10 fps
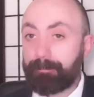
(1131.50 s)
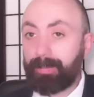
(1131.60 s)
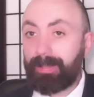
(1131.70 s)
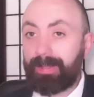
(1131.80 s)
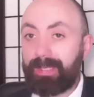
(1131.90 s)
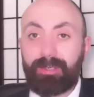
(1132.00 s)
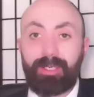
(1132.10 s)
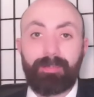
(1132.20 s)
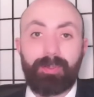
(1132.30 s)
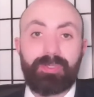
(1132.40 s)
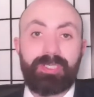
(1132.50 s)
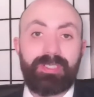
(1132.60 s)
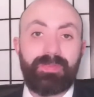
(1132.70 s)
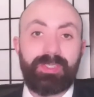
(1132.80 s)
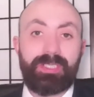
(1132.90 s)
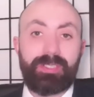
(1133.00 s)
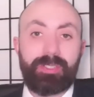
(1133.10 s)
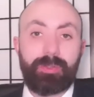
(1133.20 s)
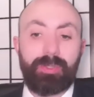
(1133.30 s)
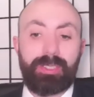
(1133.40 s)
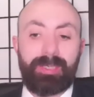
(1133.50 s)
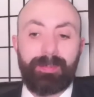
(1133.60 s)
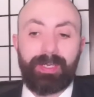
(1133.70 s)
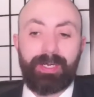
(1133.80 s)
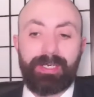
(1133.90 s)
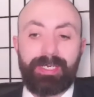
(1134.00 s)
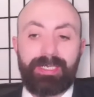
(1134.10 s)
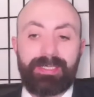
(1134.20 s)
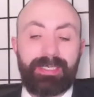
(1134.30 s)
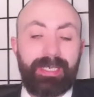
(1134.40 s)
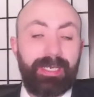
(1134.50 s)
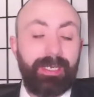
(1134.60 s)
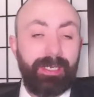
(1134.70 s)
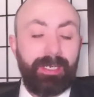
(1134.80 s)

So Putin's visit to the DPRK today,